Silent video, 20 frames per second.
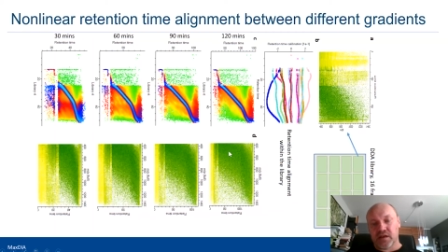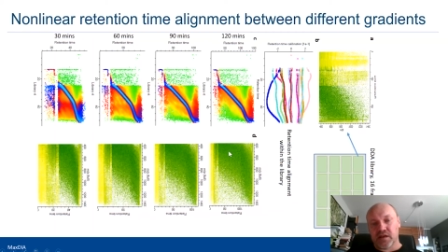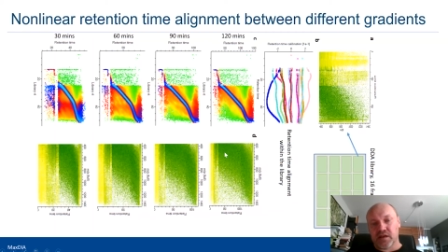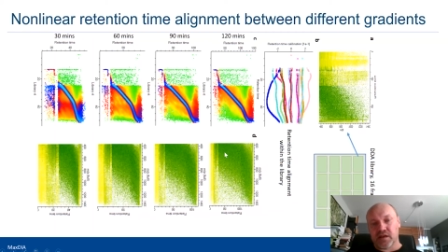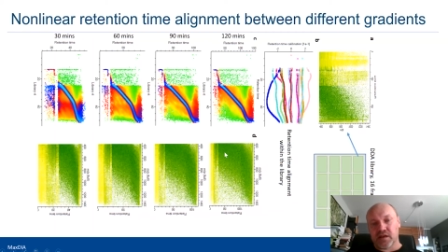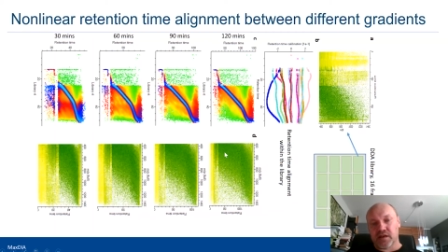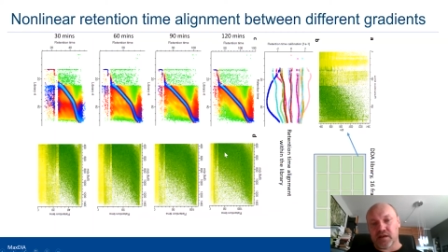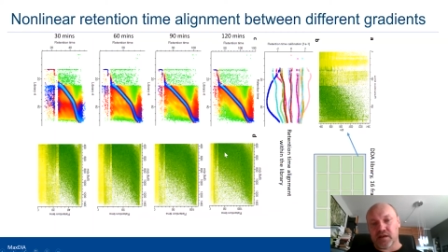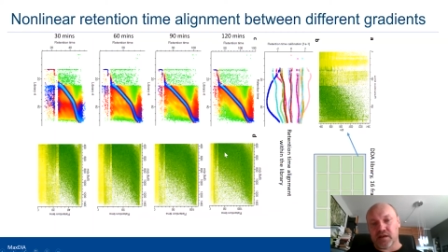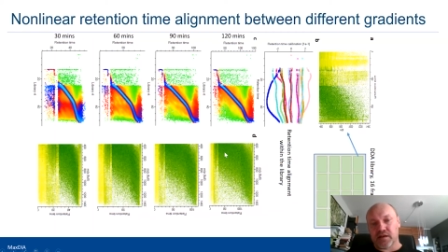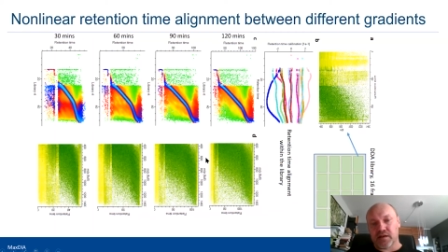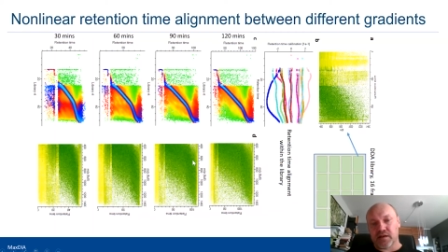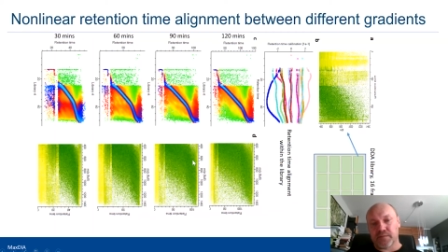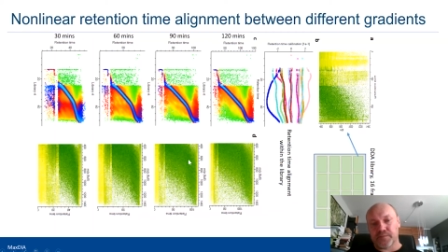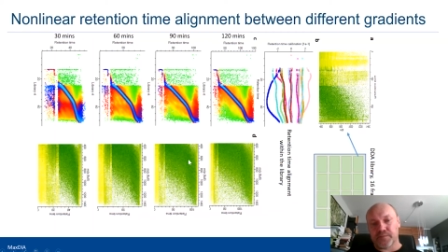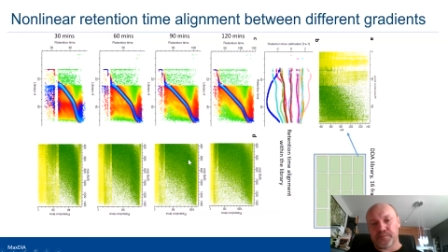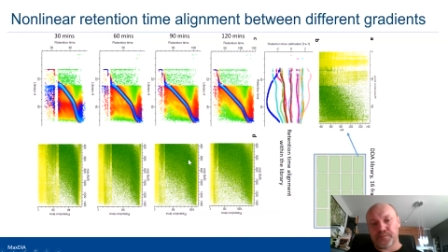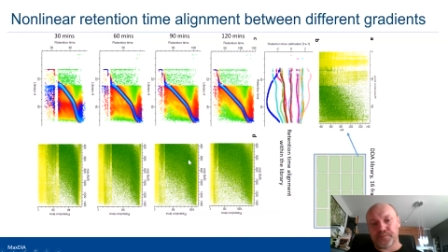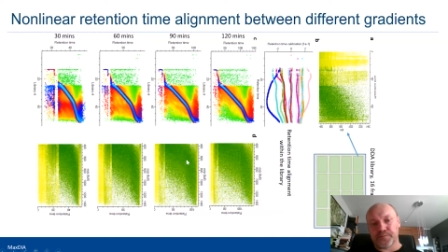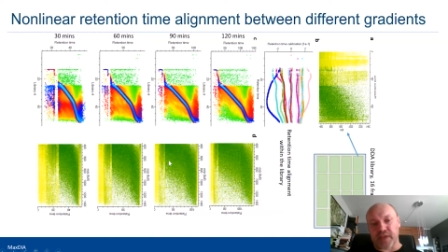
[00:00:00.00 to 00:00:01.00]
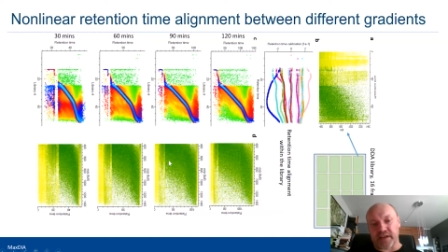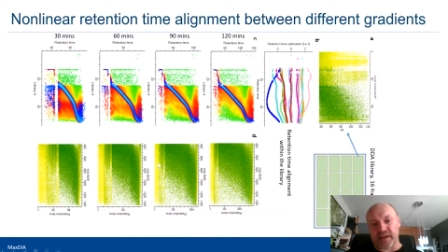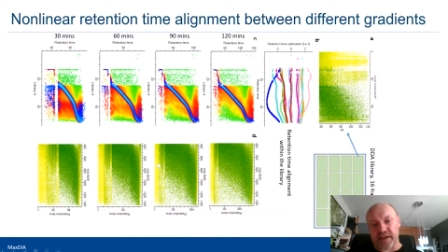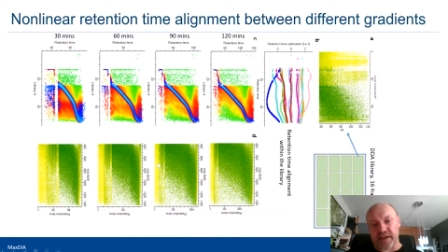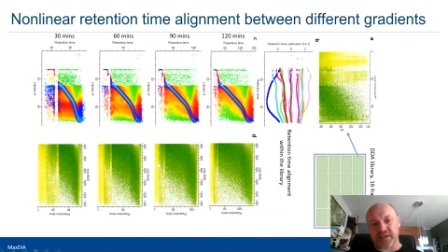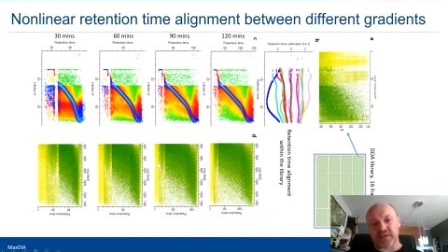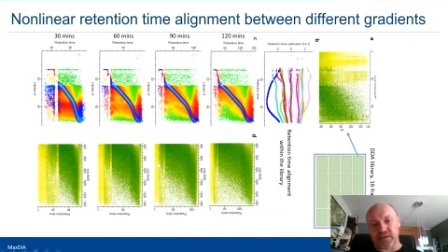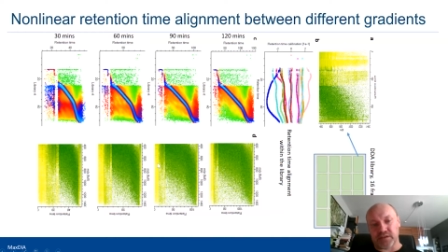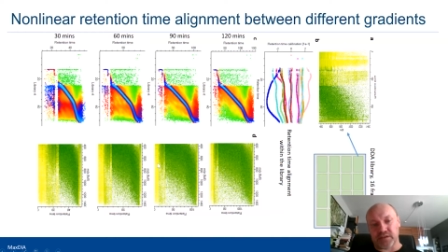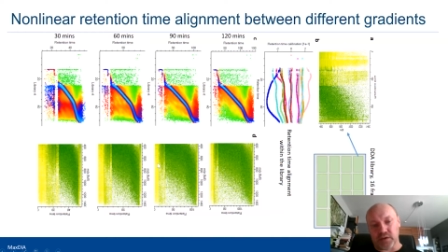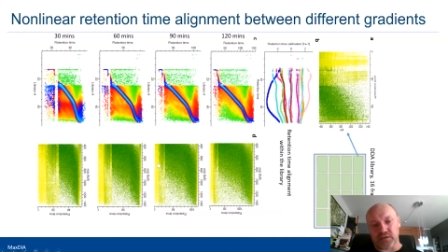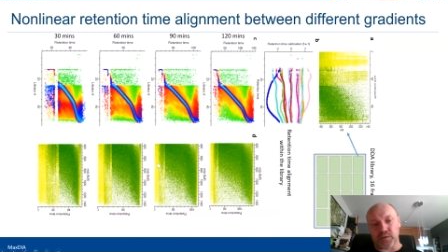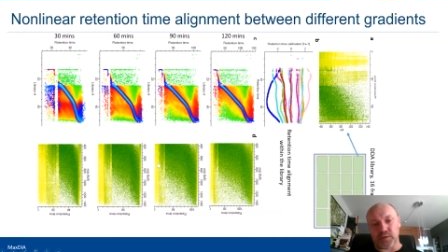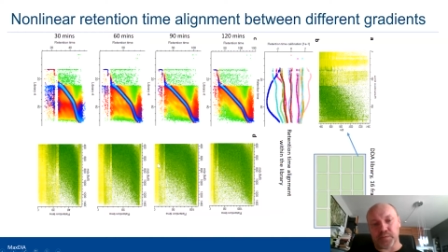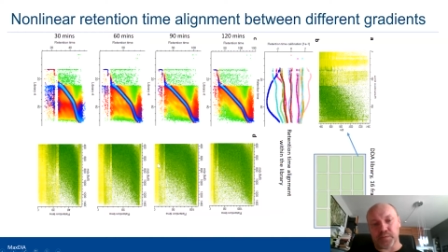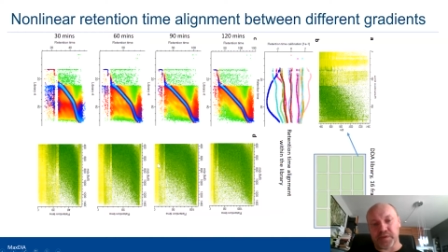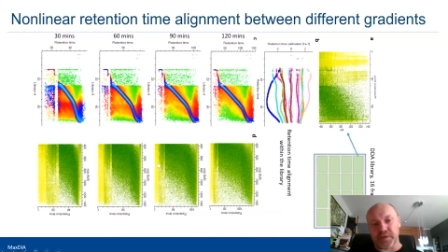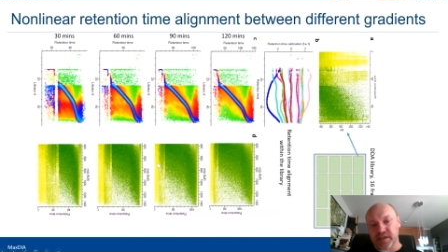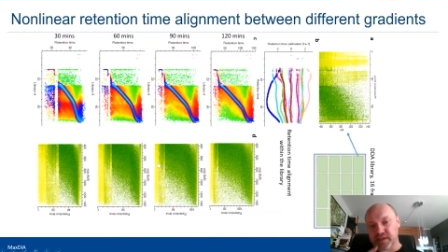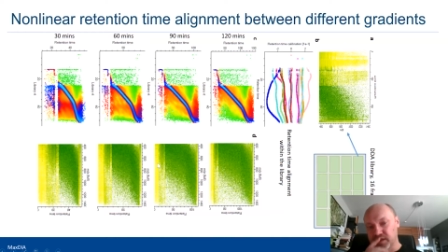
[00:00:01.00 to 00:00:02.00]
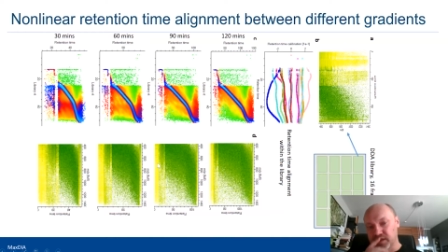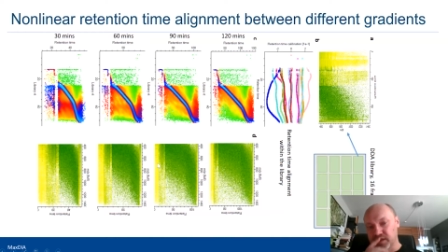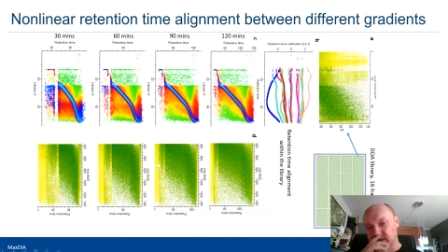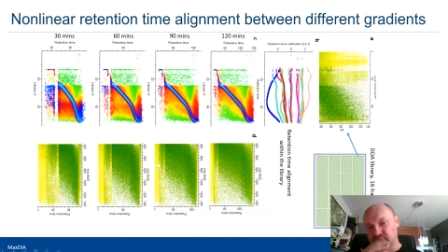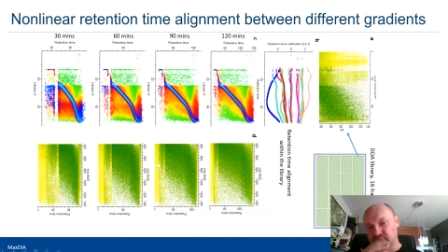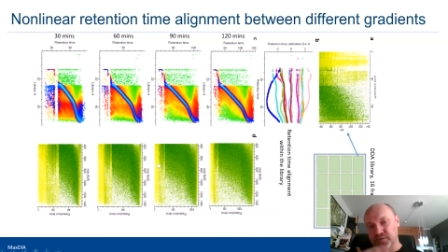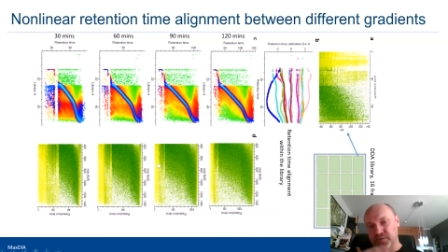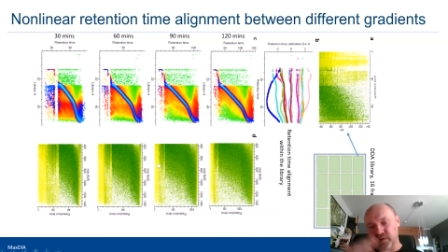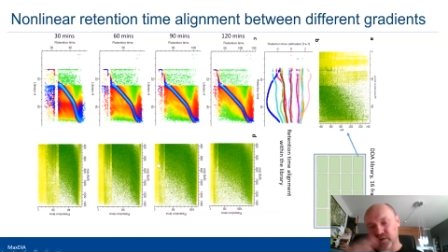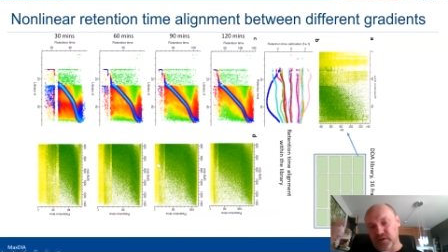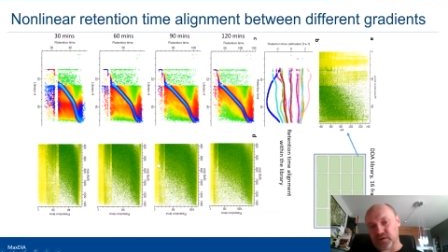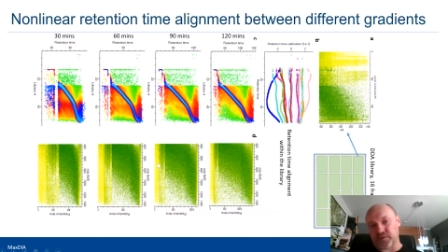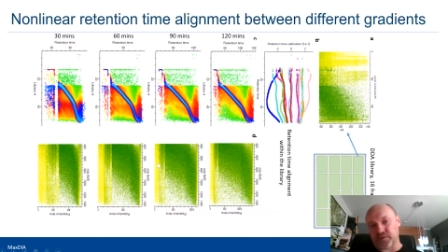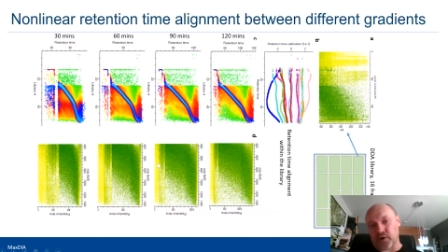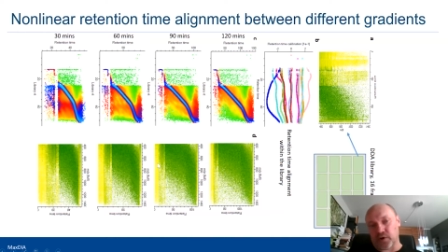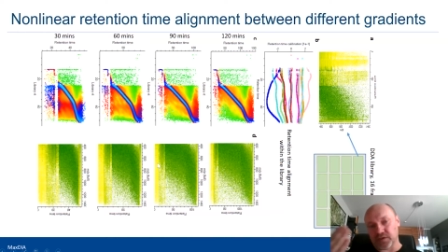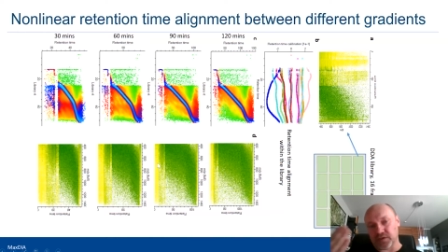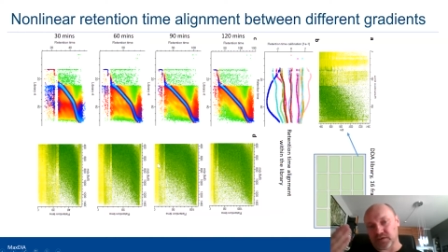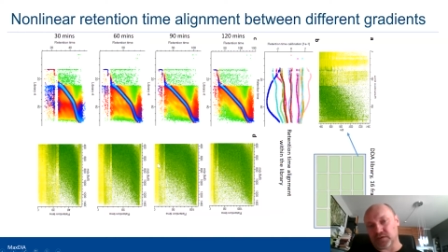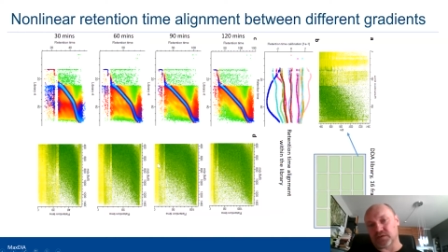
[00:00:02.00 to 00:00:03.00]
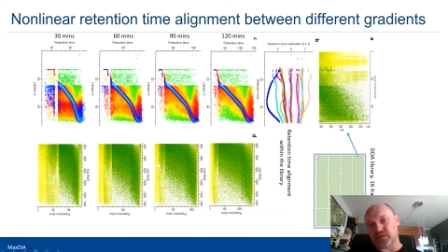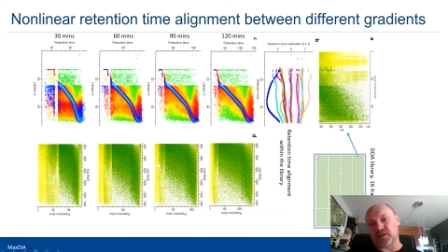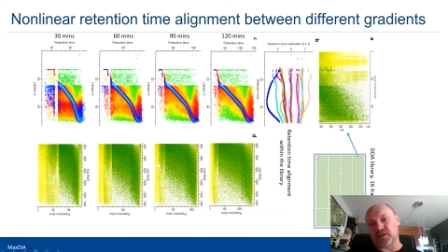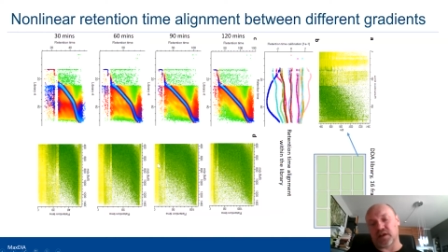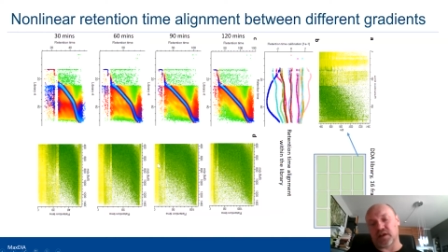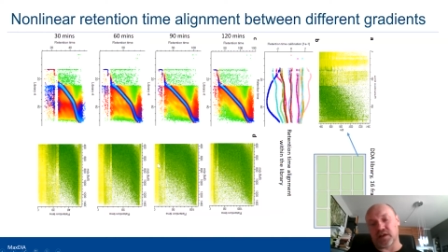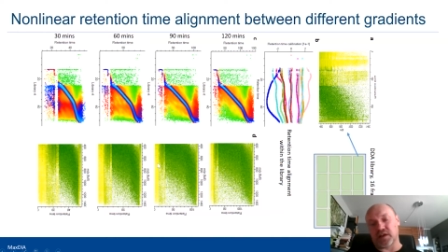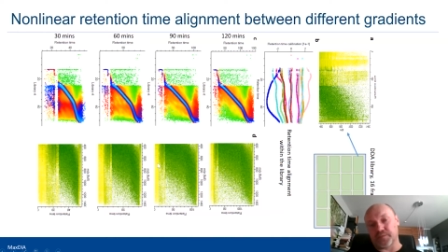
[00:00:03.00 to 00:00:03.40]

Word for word: And actually duplicates for also